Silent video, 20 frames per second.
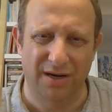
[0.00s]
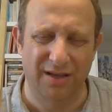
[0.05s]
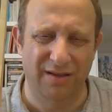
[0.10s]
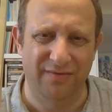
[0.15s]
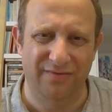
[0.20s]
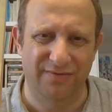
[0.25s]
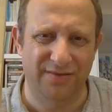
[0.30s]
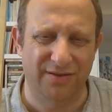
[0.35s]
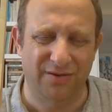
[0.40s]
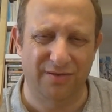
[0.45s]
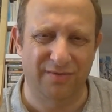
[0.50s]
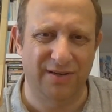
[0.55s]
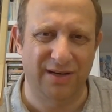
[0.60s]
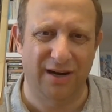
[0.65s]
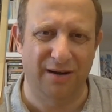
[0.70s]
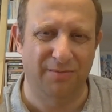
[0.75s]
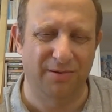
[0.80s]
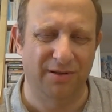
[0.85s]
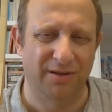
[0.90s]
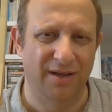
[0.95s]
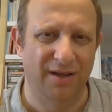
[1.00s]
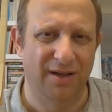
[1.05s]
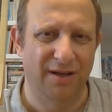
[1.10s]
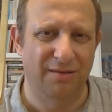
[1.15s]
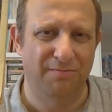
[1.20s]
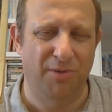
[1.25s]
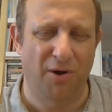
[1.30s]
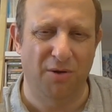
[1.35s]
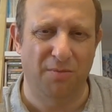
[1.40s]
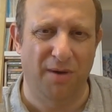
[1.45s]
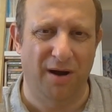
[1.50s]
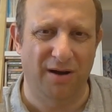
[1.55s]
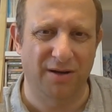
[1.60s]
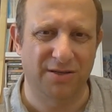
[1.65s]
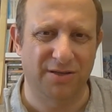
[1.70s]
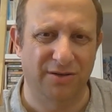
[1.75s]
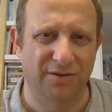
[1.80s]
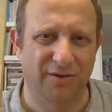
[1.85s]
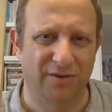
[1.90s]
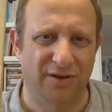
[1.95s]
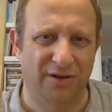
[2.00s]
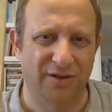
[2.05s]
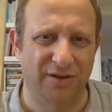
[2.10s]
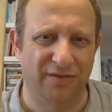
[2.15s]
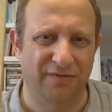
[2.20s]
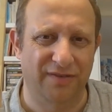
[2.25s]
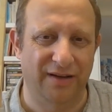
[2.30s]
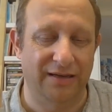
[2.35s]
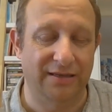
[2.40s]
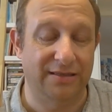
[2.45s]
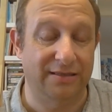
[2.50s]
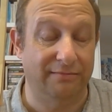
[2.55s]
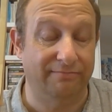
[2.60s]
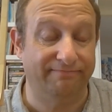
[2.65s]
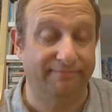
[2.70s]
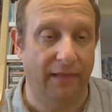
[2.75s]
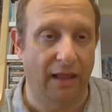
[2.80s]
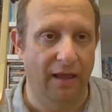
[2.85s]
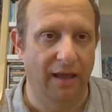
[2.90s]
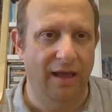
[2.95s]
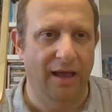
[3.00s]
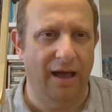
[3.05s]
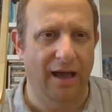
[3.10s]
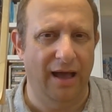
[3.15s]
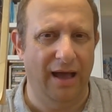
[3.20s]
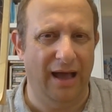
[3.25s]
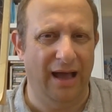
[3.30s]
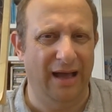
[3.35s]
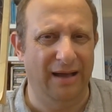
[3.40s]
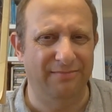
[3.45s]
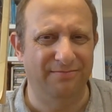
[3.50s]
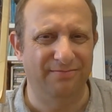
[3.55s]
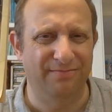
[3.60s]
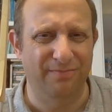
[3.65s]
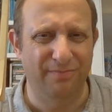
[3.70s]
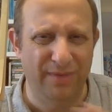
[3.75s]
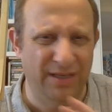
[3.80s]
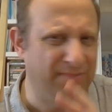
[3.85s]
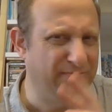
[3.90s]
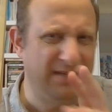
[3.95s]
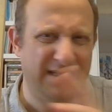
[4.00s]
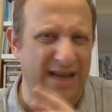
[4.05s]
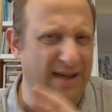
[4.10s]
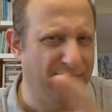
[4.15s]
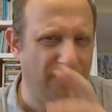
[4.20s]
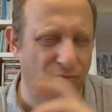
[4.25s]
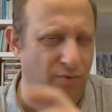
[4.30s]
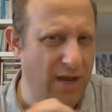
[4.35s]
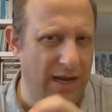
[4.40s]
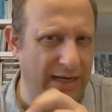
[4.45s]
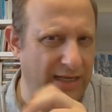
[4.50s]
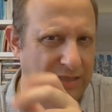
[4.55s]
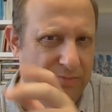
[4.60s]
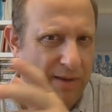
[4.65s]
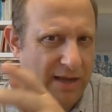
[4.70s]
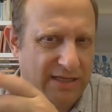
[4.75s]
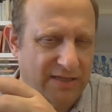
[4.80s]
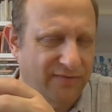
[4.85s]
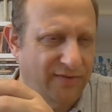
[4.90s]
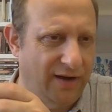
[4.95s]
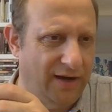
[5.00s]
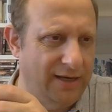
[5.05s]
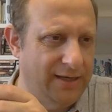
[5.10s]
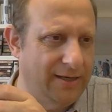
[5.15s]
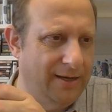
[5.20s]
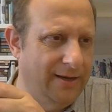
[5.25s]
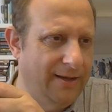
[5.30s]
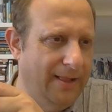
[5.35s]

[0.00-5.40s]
leave sort of terrible pock marks on your face, but it's never really specified.